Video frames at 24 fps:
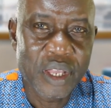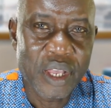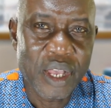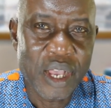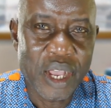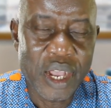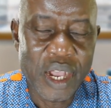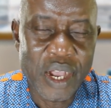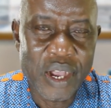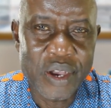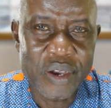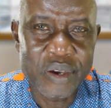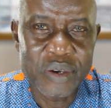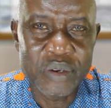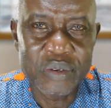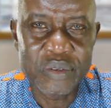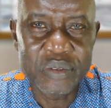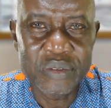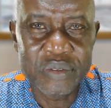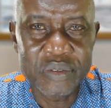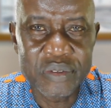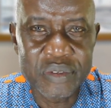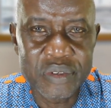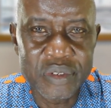
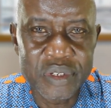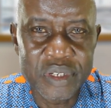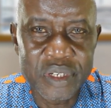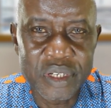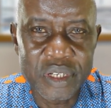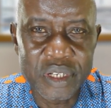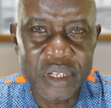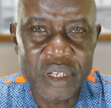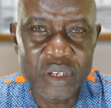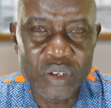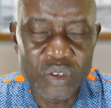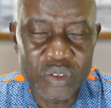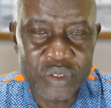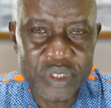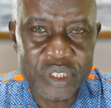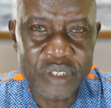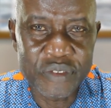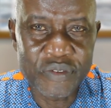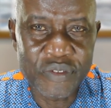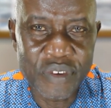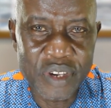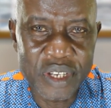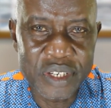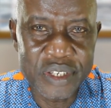How
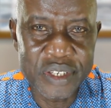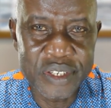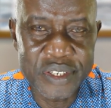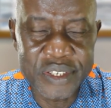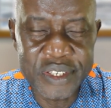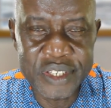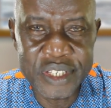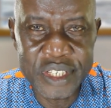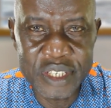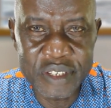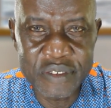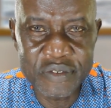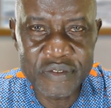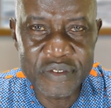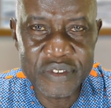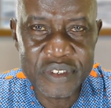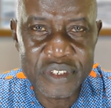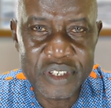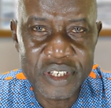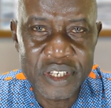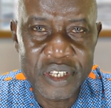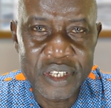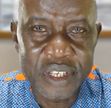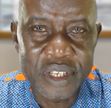Lucifer
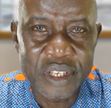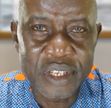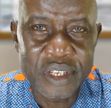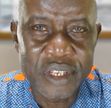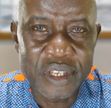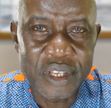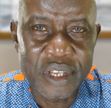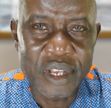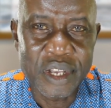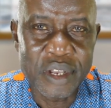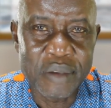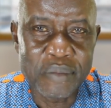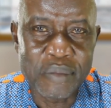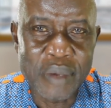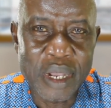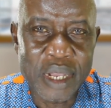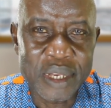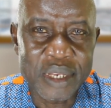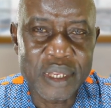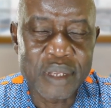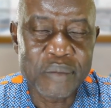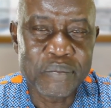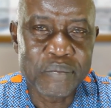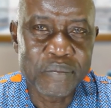deceived
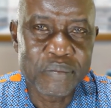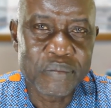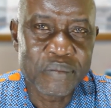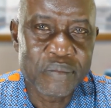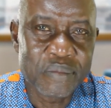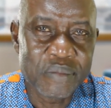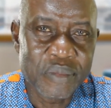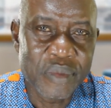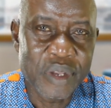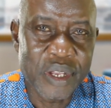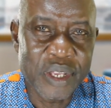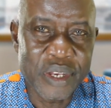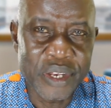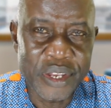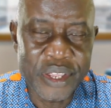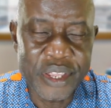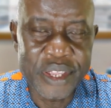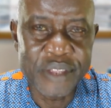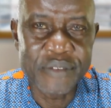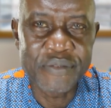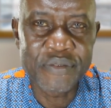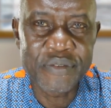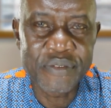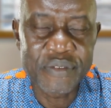Adam and
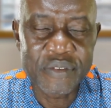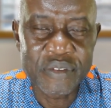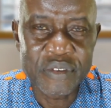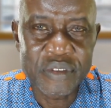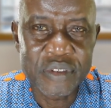Eve.